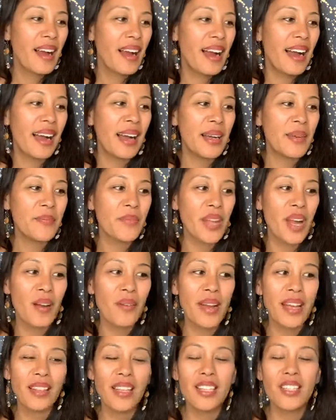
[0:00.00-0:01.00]
All
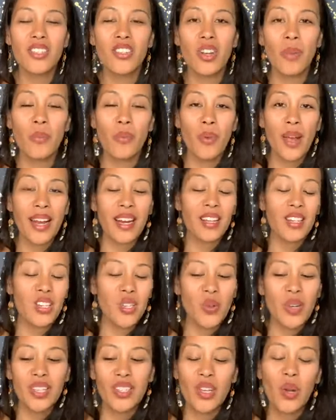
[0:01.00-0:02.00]
right, let's jump right into
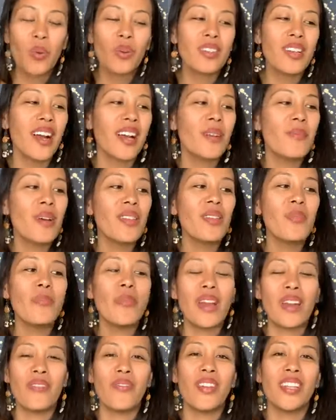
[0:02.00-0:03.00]
it. So we're talking about the
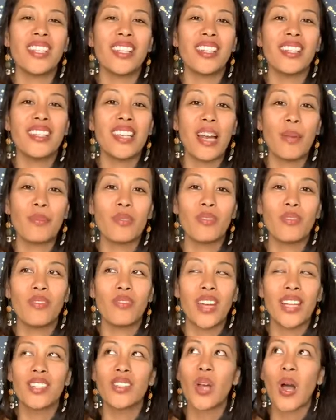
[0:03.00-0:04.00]
benefits and the types of
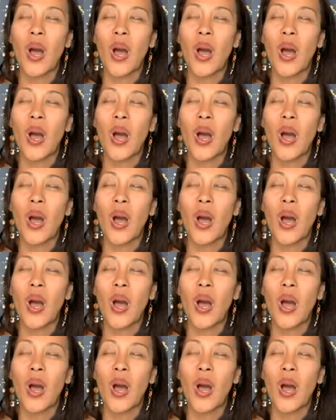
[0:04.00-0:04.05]
events.